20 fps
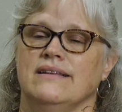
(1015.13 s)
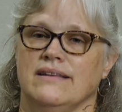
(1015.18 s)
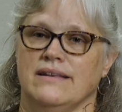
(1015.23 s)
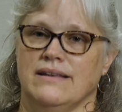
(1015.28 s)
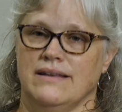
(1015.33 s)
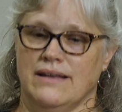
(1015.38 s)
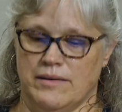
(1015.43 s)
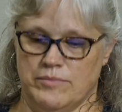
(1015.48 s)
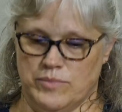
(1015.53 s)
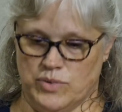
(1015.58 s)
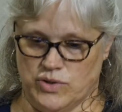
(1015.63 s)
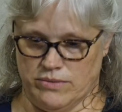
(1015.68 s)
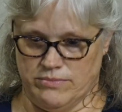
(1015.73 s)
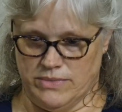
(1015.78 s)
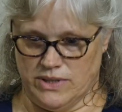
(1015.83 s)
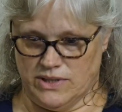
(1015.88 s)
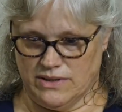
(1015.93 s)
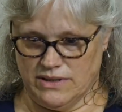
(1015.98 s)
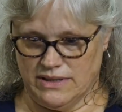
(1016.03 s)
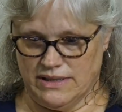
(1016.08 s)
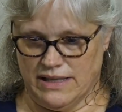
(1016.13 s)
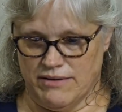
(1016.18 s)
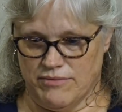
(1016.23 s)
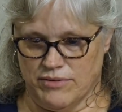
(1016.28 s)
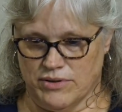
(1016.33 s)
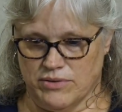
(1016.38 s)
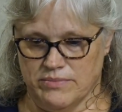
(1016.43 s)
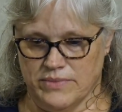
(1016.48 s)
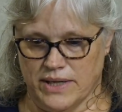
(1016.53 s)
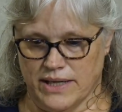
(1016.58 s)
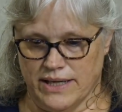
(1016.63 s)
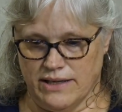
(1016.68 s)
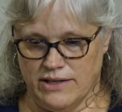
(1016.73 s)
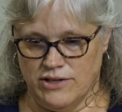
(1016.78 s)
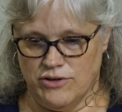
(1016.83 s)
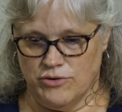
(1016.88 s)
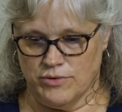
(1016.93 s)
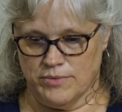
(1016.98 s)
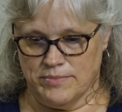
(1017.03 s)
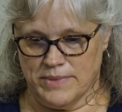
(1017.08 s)
the more milk you
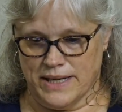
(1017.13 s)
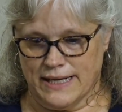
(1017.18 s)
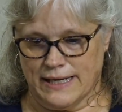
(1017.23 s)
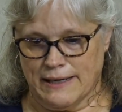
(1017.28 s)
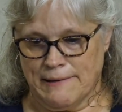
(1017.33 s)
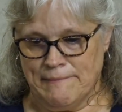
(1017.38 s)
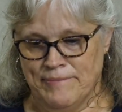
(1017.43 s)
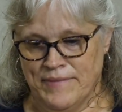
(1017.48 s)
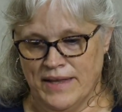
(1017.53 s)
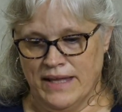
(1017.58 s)
will make.